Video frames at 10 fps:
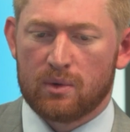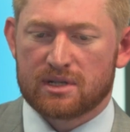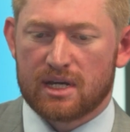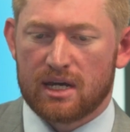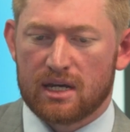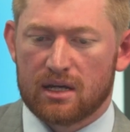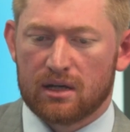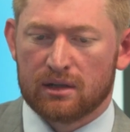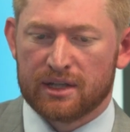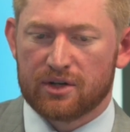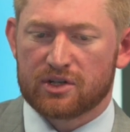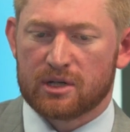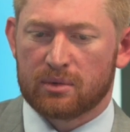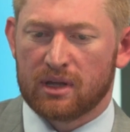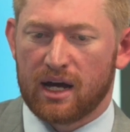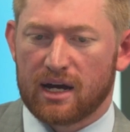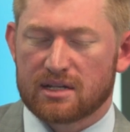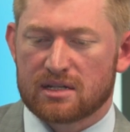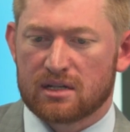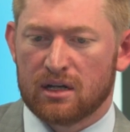was a leadership
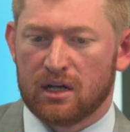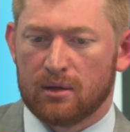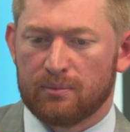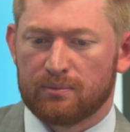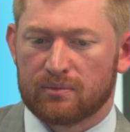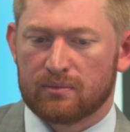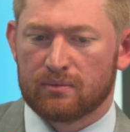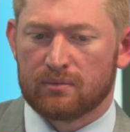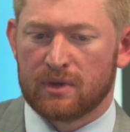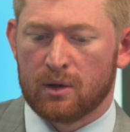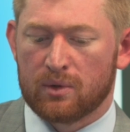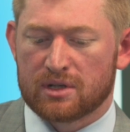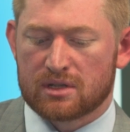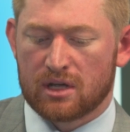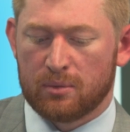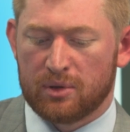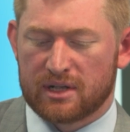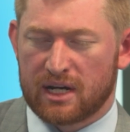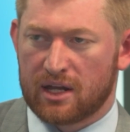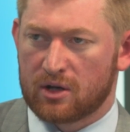class that was
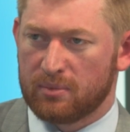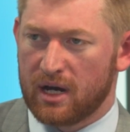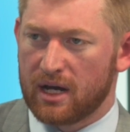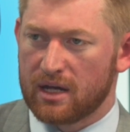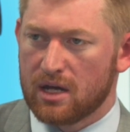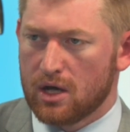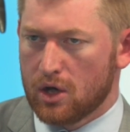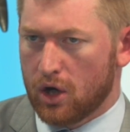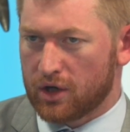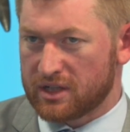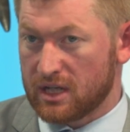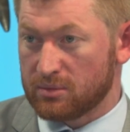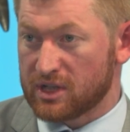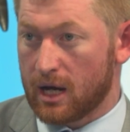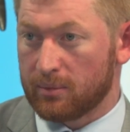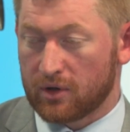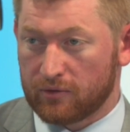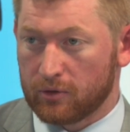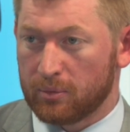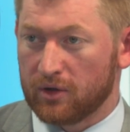put together by our team chaplain, our
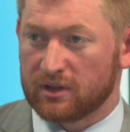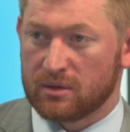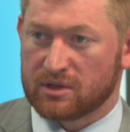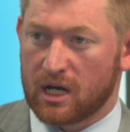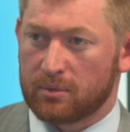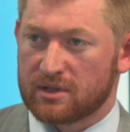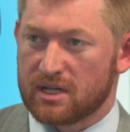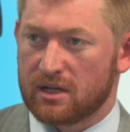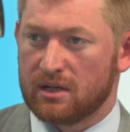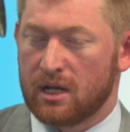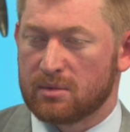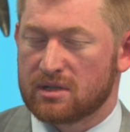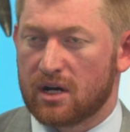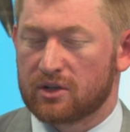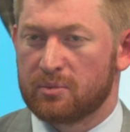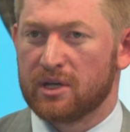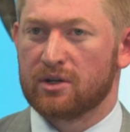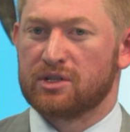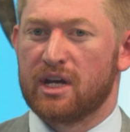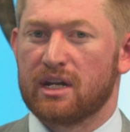football team chaplain. His name is Dr.
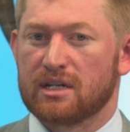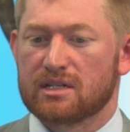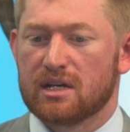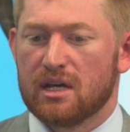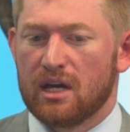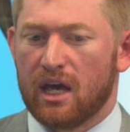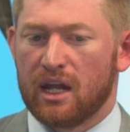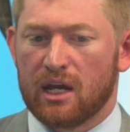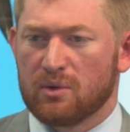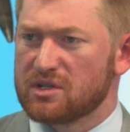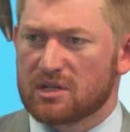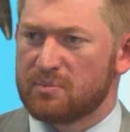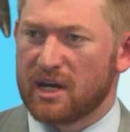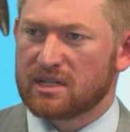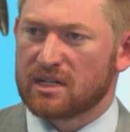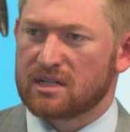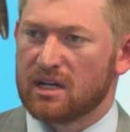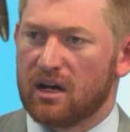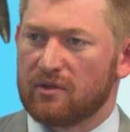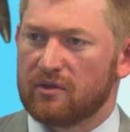Peter Jennings. And it was just basic
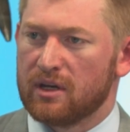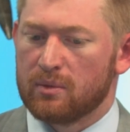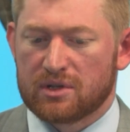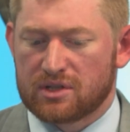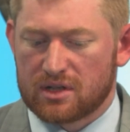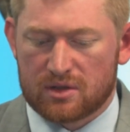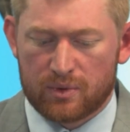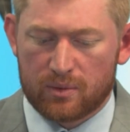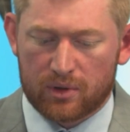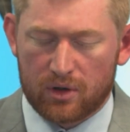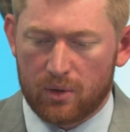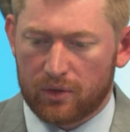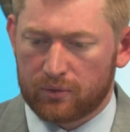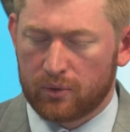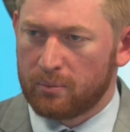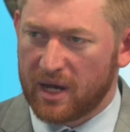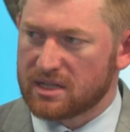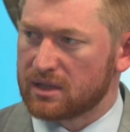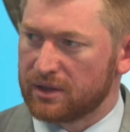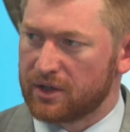stuff. It was just, we were going through
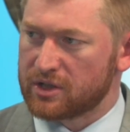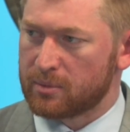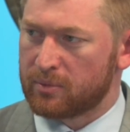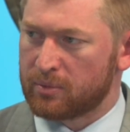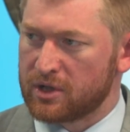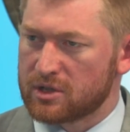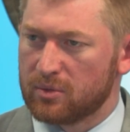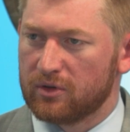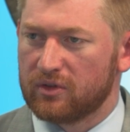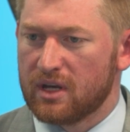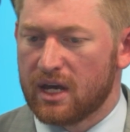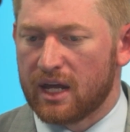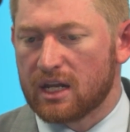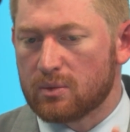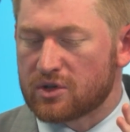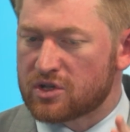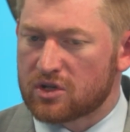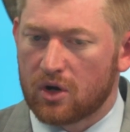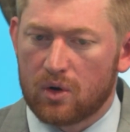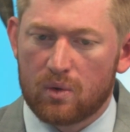basic leadership principles, and he was
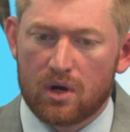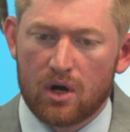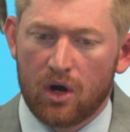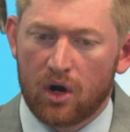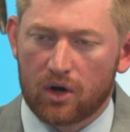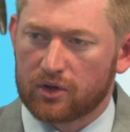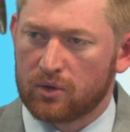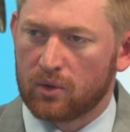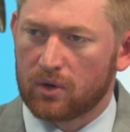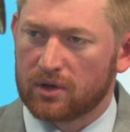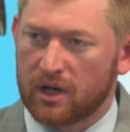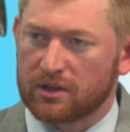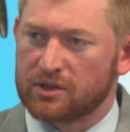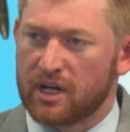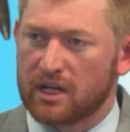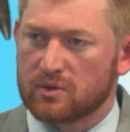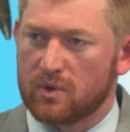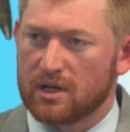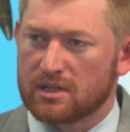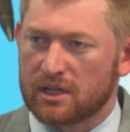so hardcore, Dr. Jennings
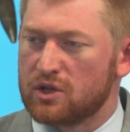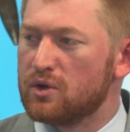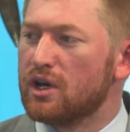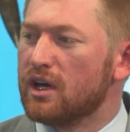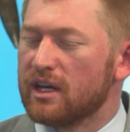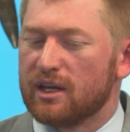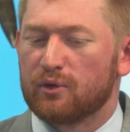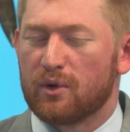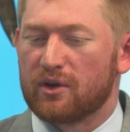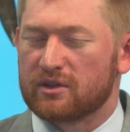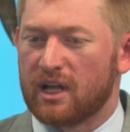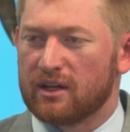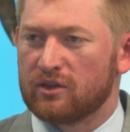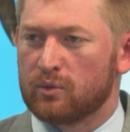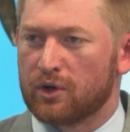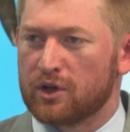was. Like, it was one of those classes where